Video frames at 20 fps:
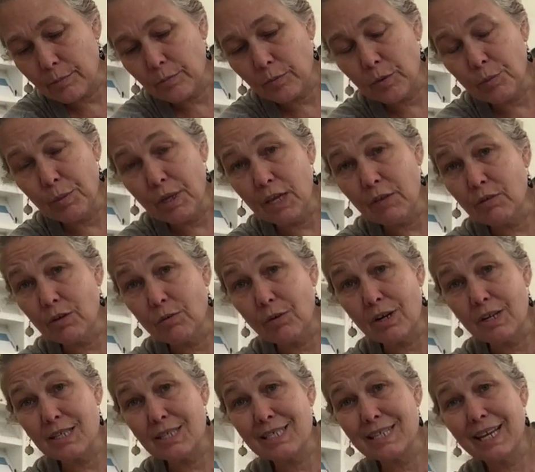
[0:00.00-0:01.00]
You may even
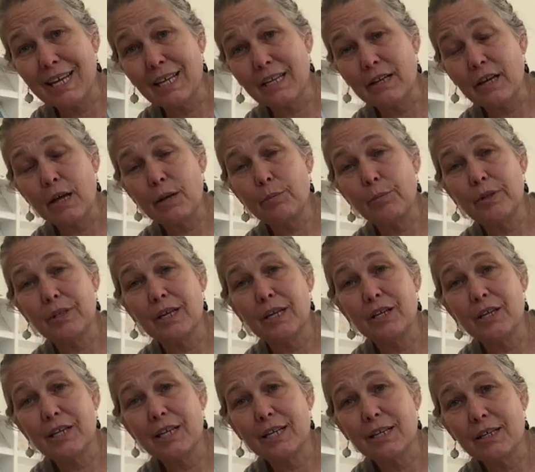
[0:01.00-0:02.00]
want to stand up, and
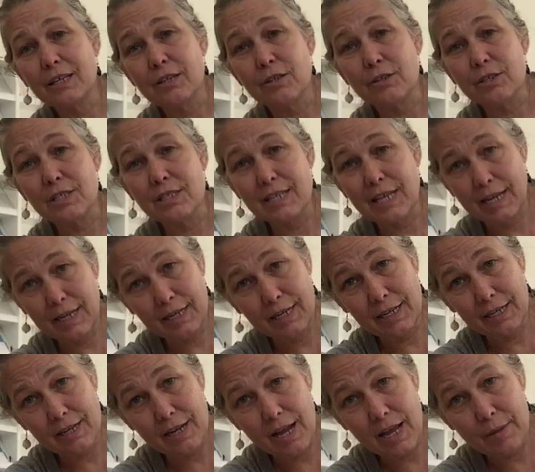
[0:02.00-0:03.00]
then you get a little
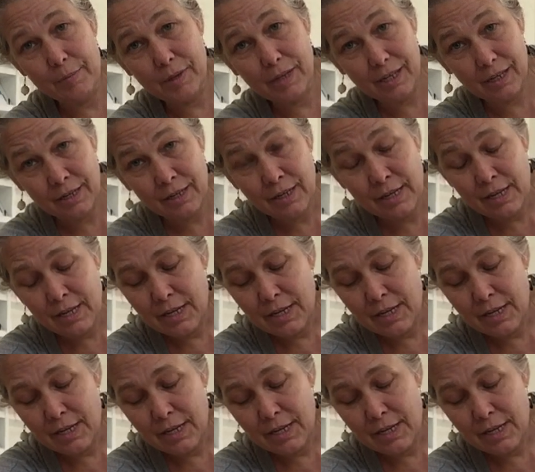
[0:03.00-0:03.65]
standing time in.